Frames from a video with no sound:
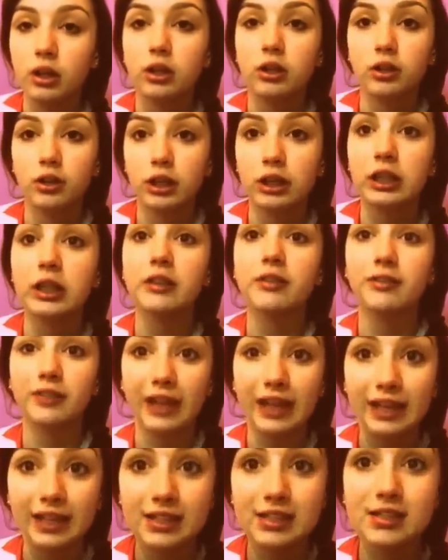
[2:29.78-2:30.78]
you're in the
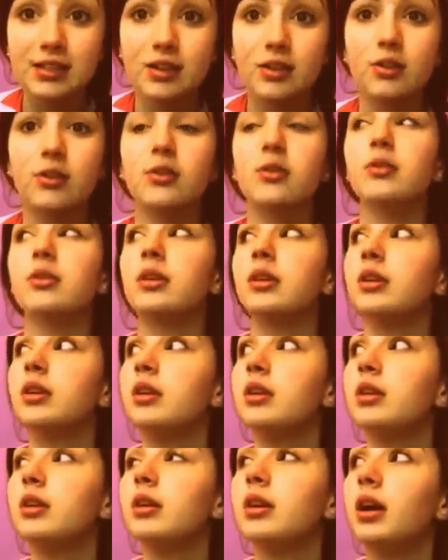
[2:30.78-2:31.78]
fan zone,
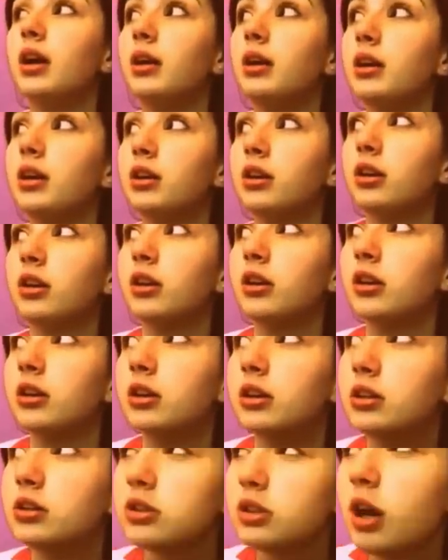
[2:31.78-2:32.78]
you're
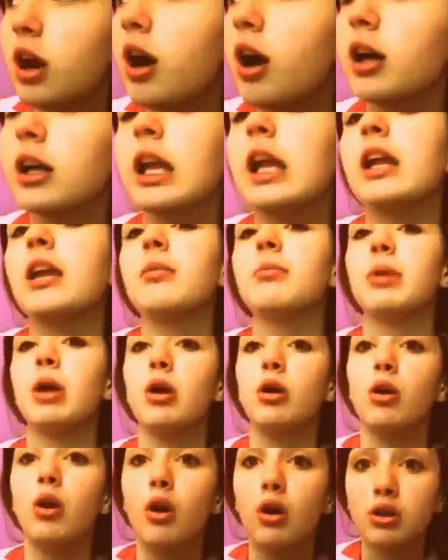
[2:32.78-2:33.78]
talking
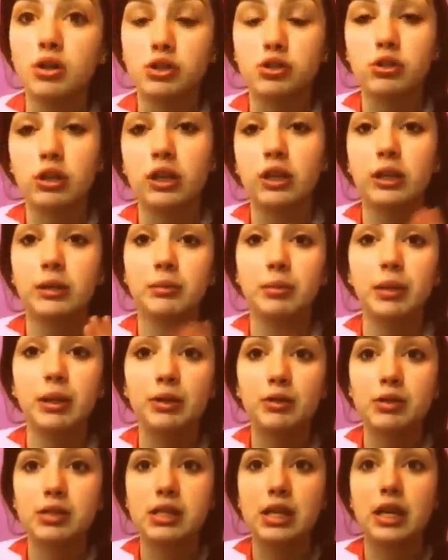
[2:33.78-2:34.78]
about strictly
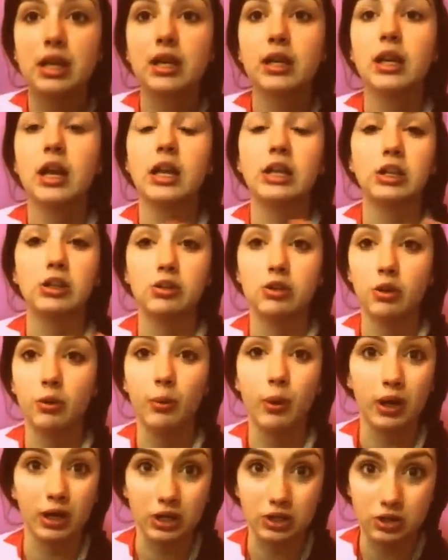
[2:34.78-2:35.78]
music and you
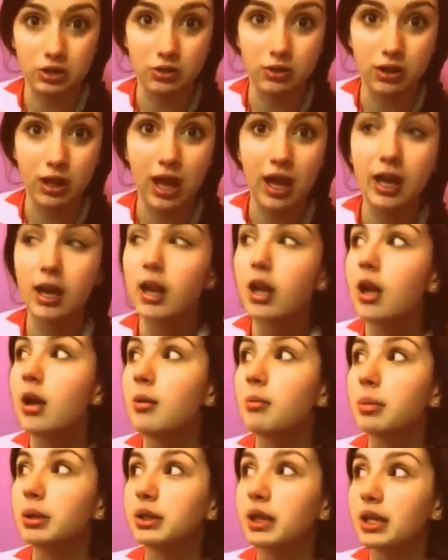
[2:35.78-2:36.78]
don't want to do that,
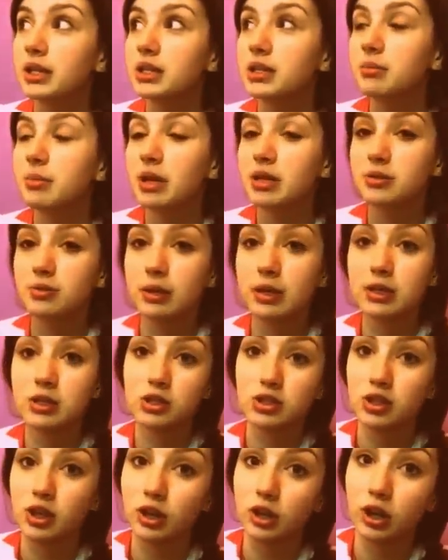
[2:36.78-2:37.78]
but that's the best way to
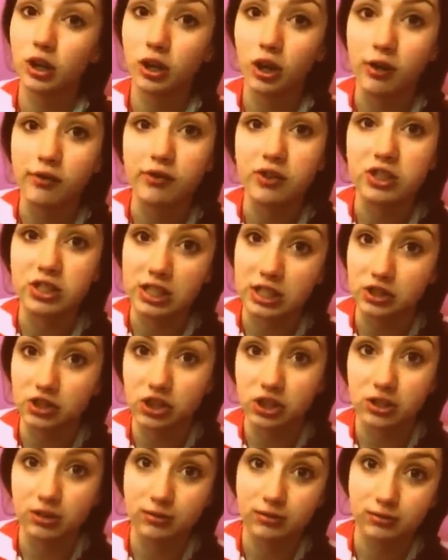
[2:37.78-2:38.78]
start a
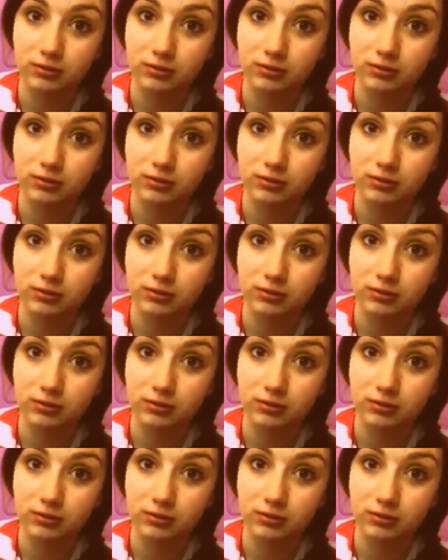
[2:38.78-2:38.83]
conversation.